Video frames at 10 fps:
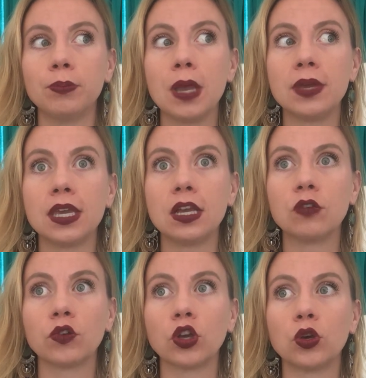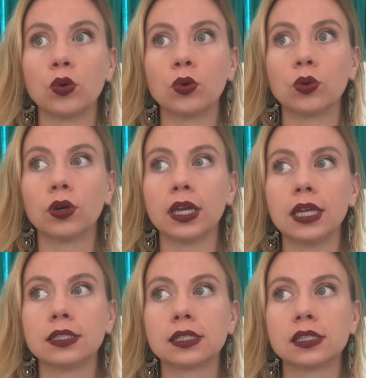maybe for you
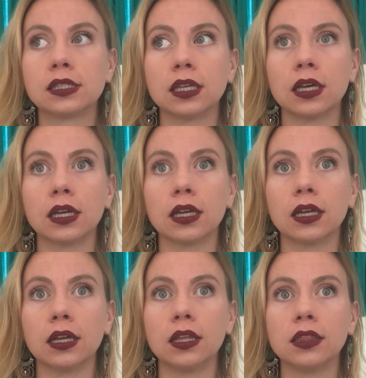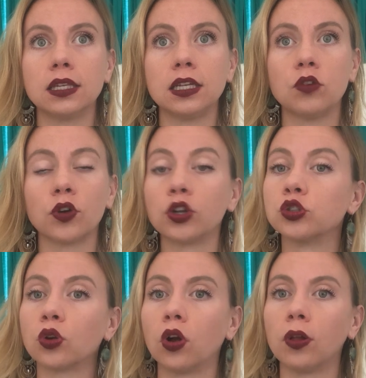it's the need for
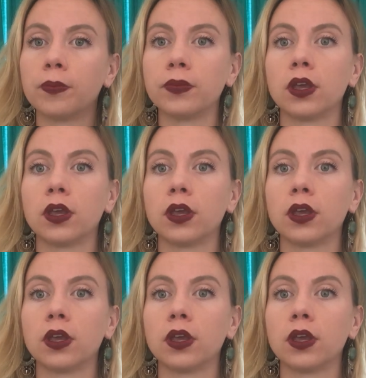control.